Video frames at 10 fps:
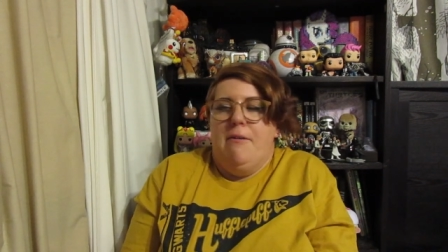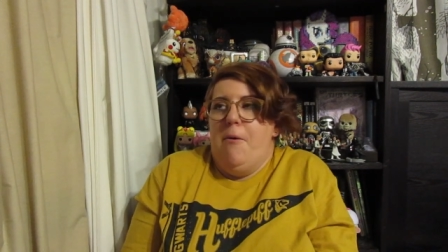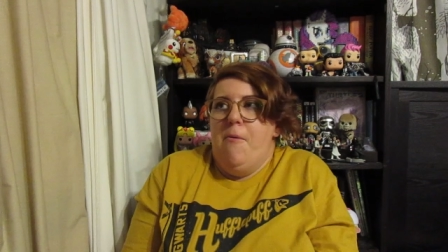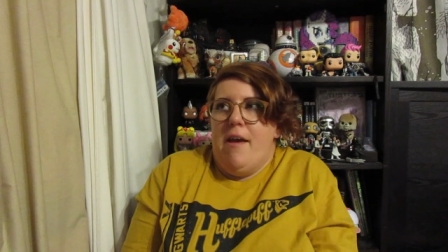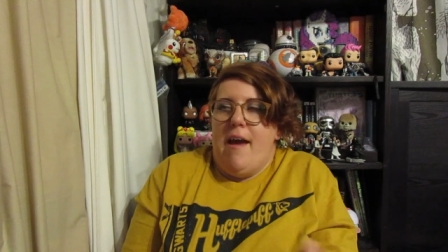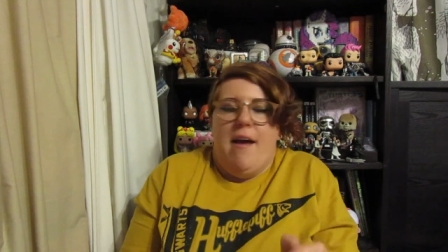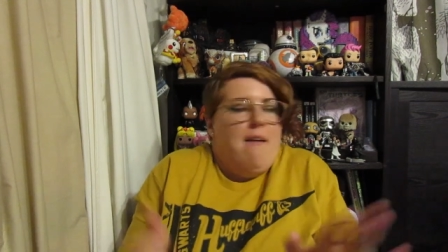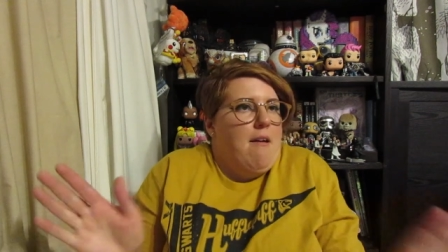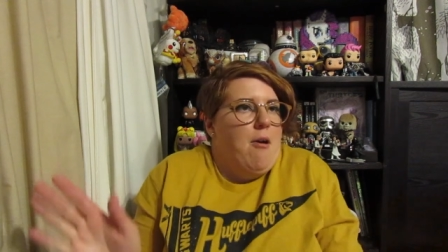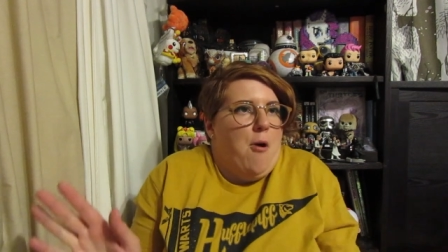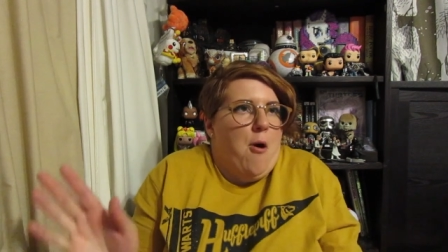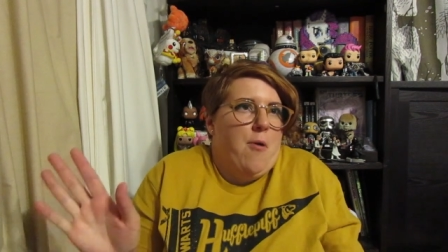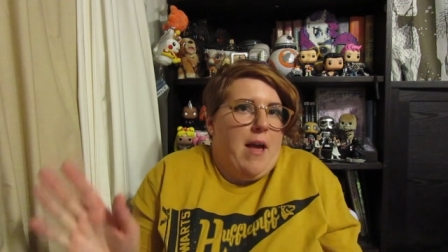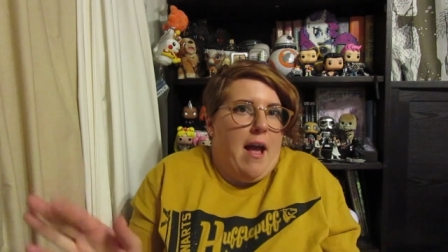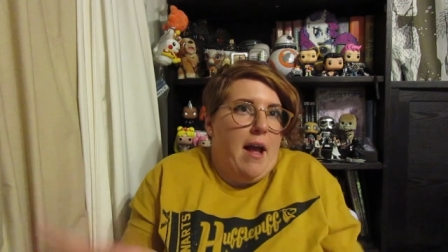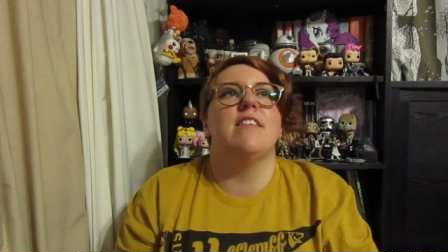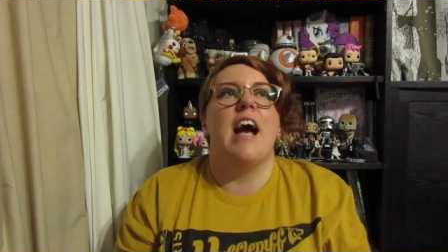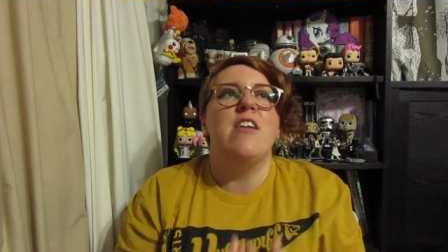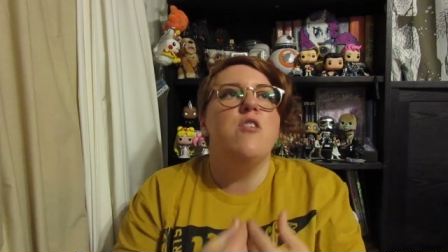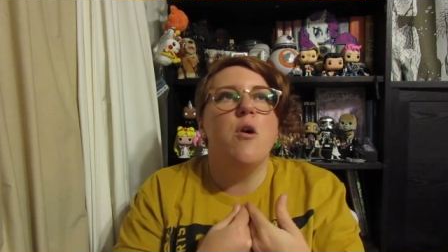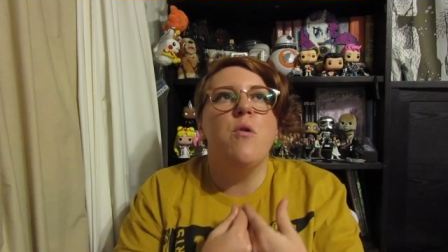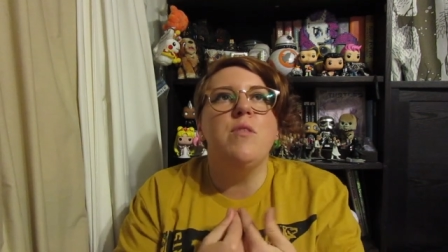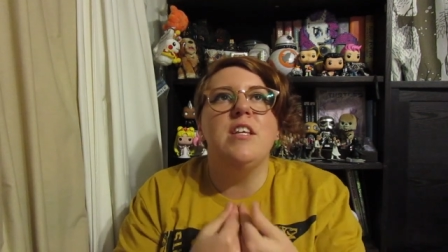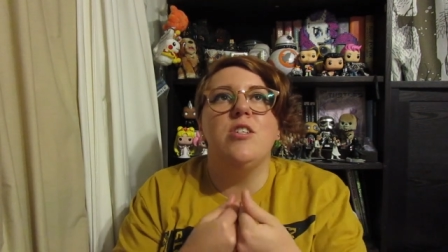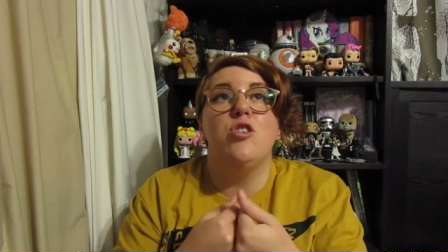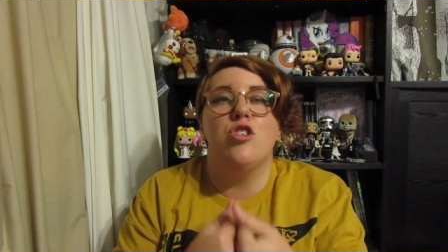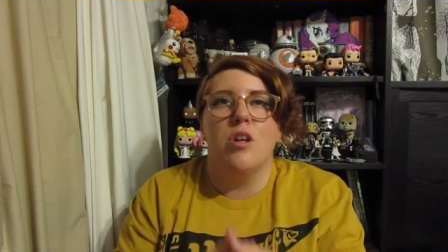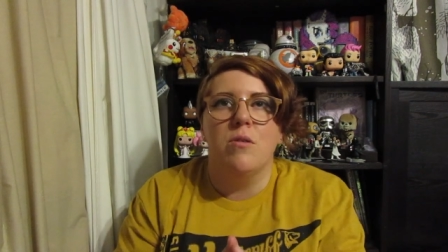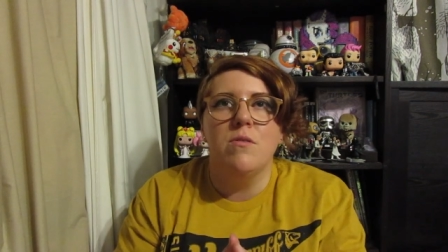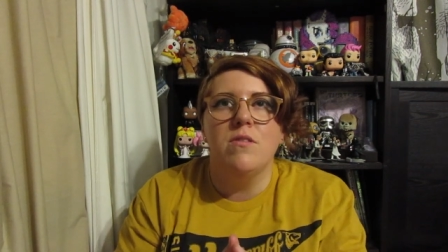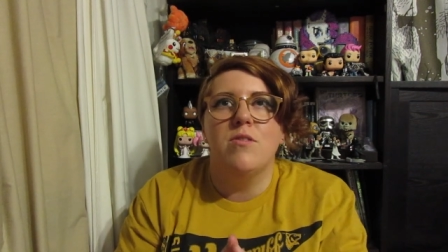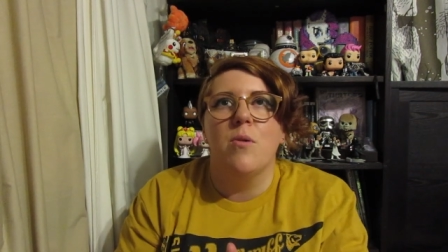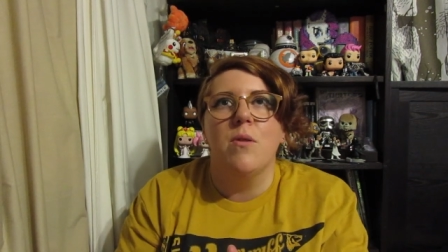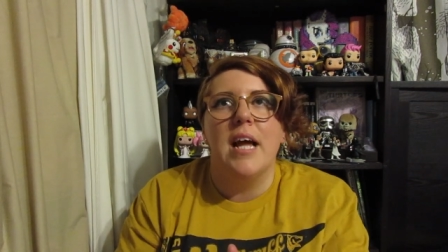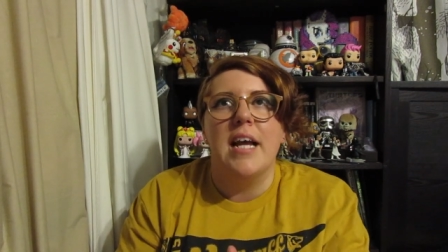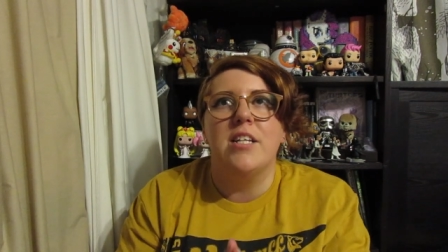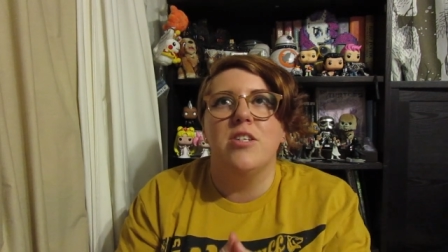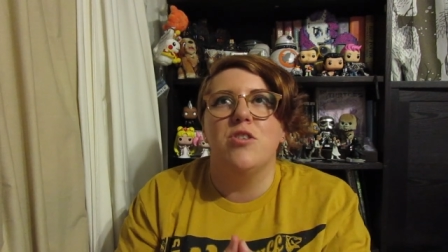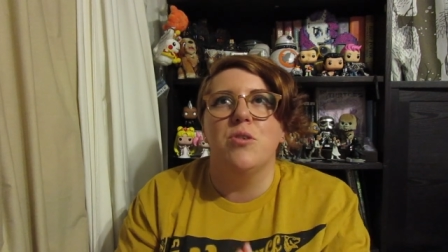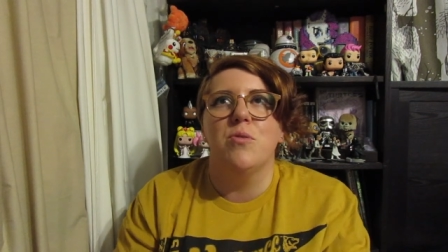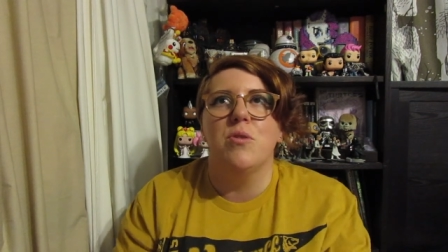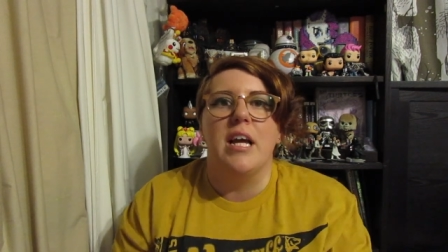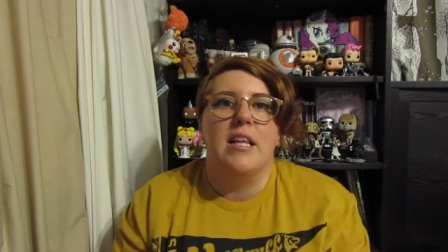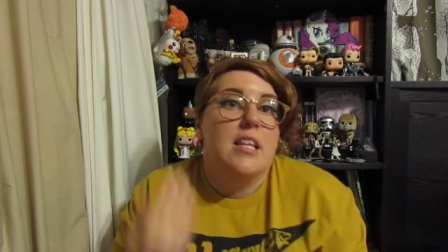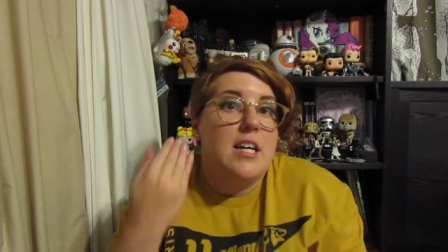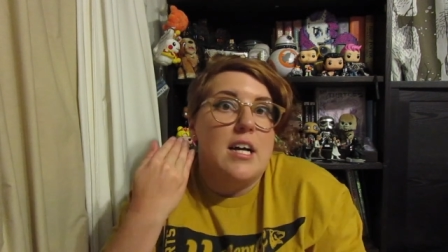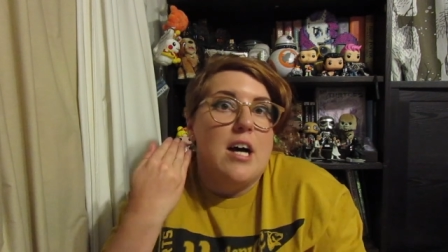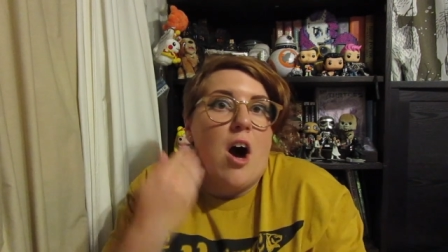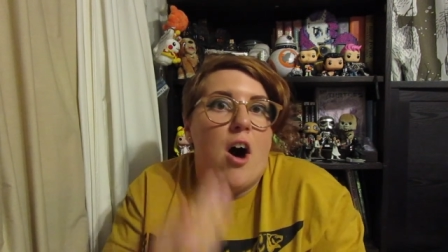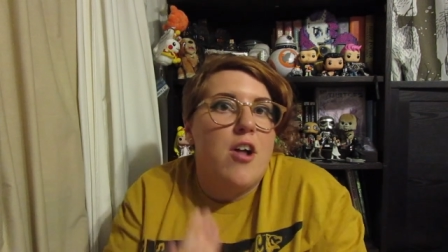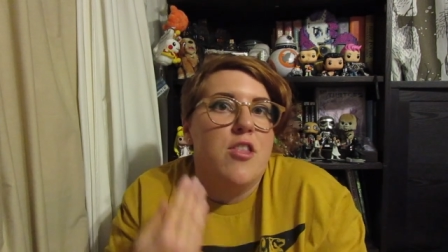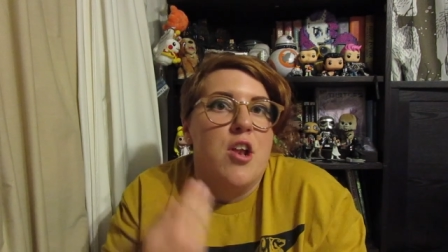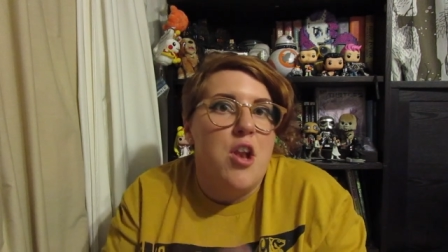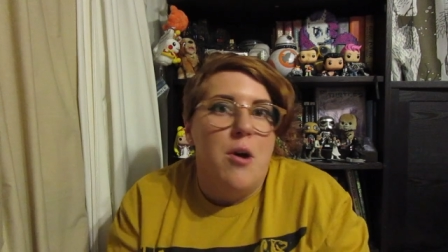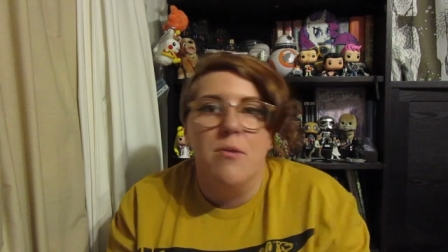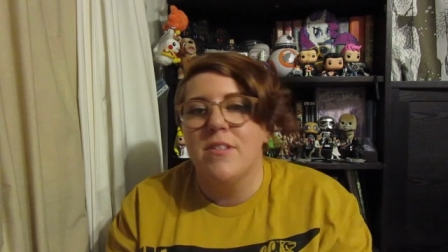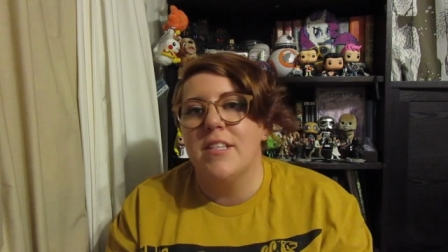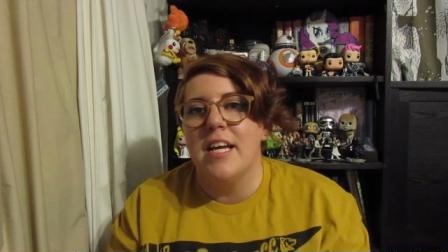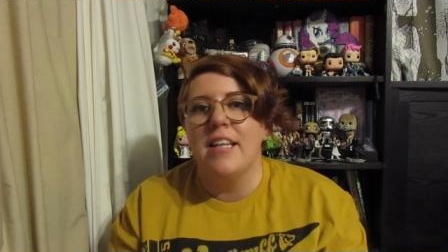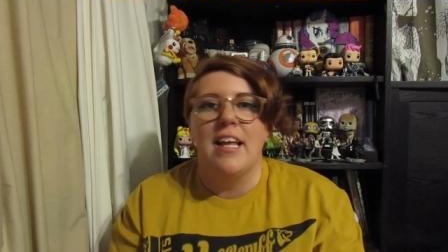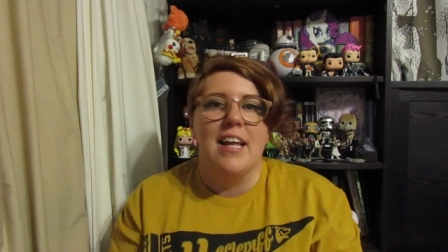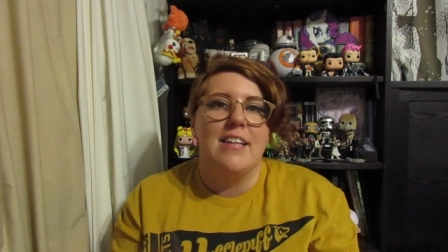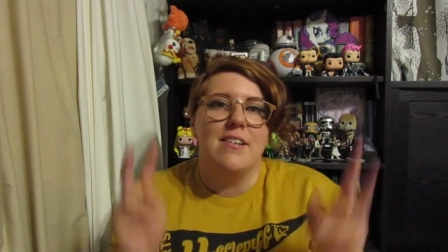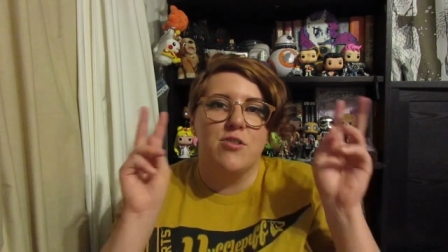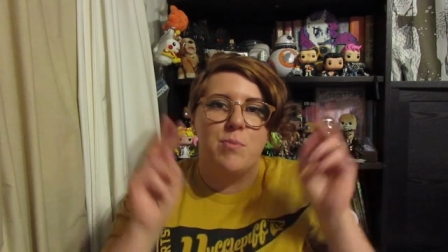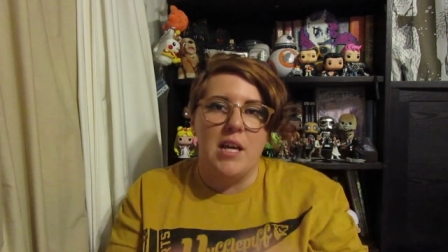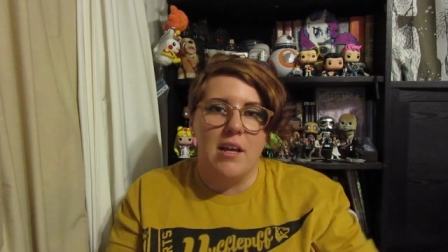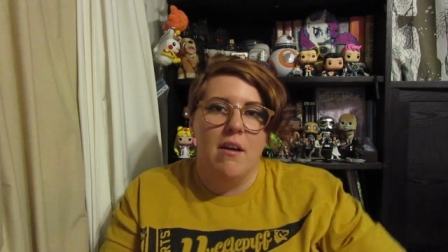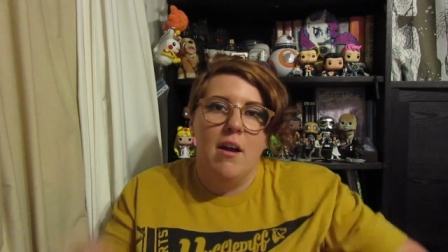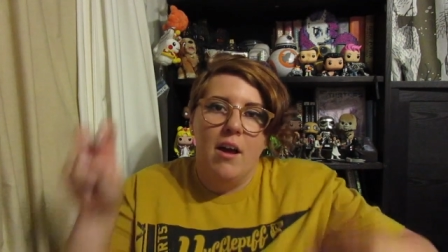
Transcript: Okay. Okay. I know these shows don't like to do, like, the on-the-nose thing. They like to be